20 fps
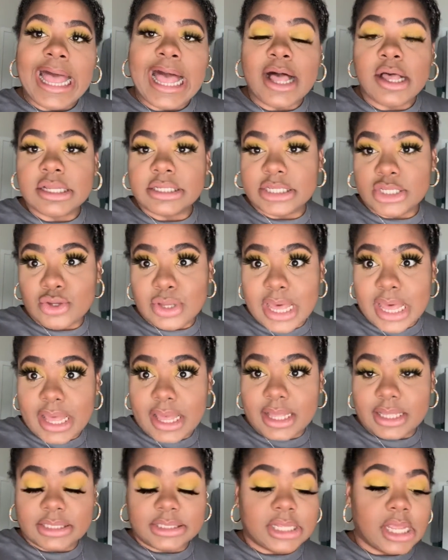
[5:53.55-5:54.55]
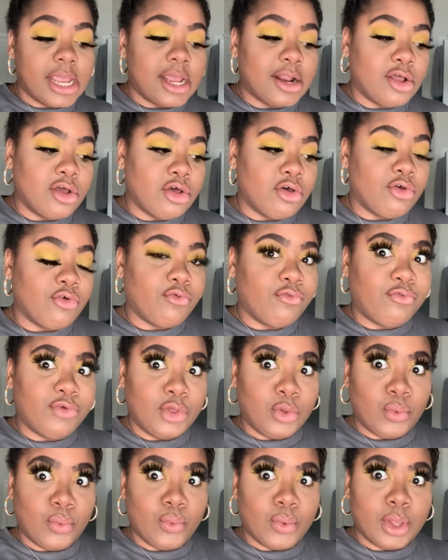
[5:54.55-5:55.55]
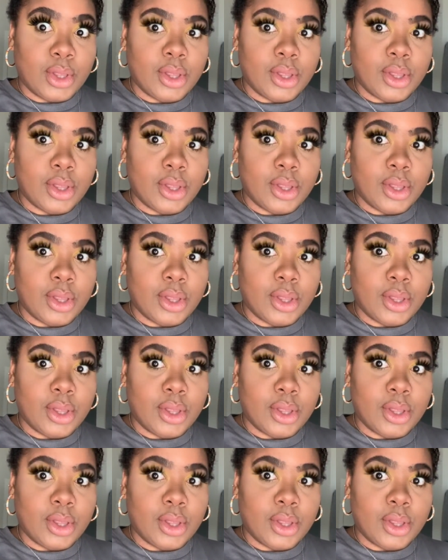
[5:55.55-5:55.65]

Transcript: I'll see you guys in a few.